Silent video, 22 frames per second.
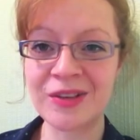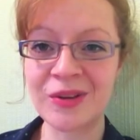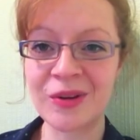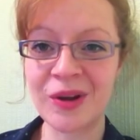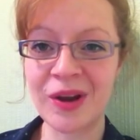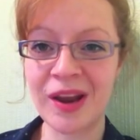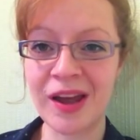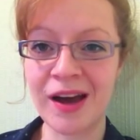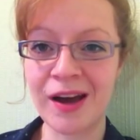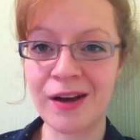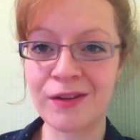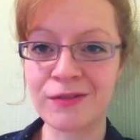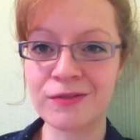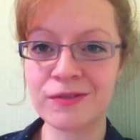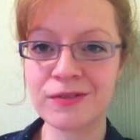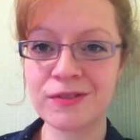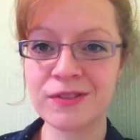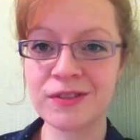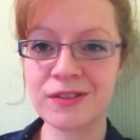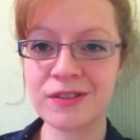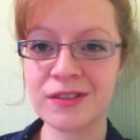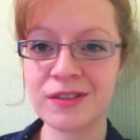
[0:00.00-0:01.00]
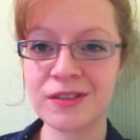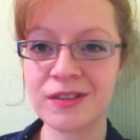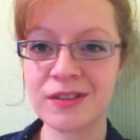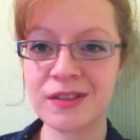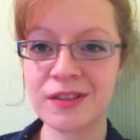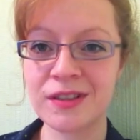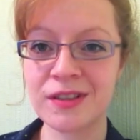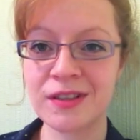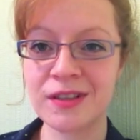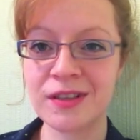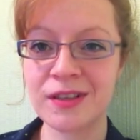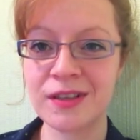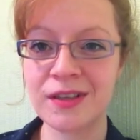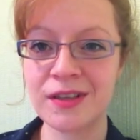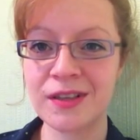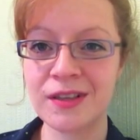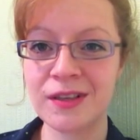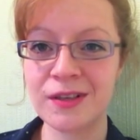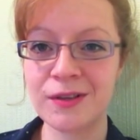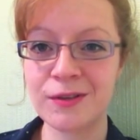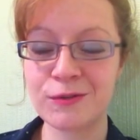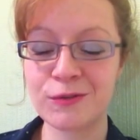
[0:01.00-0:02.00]
your love
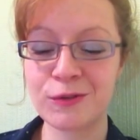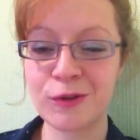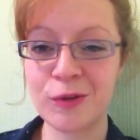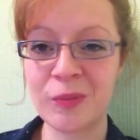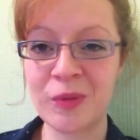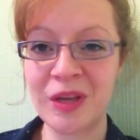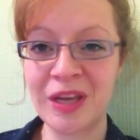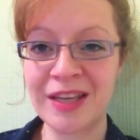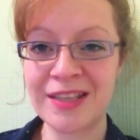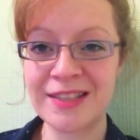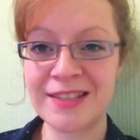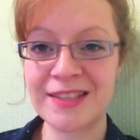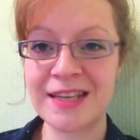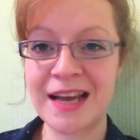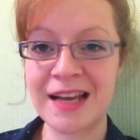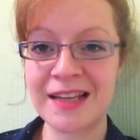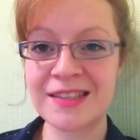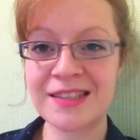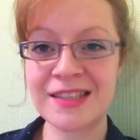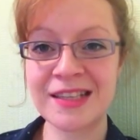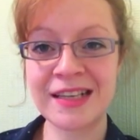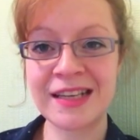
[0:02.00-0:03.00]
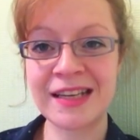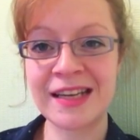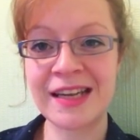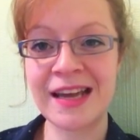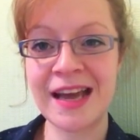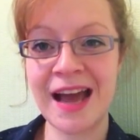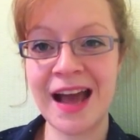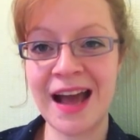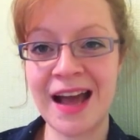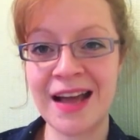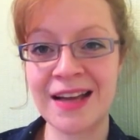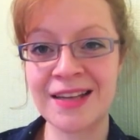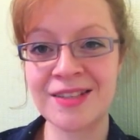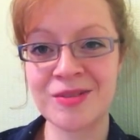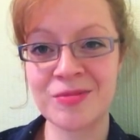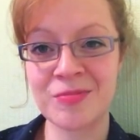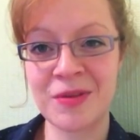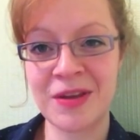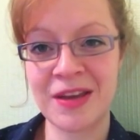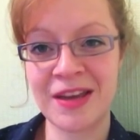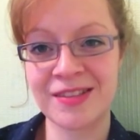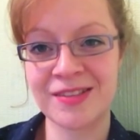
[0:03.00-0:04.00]
for me as Natalie and
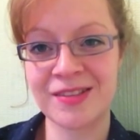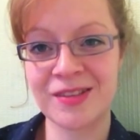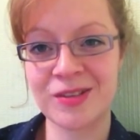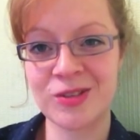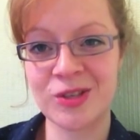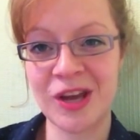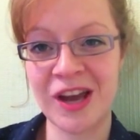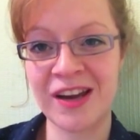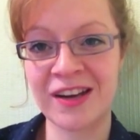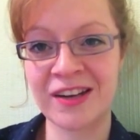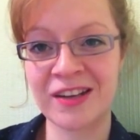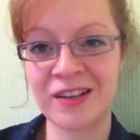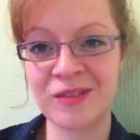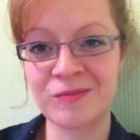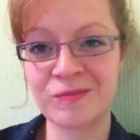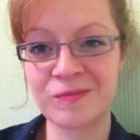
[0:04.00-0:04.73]
me as a channel.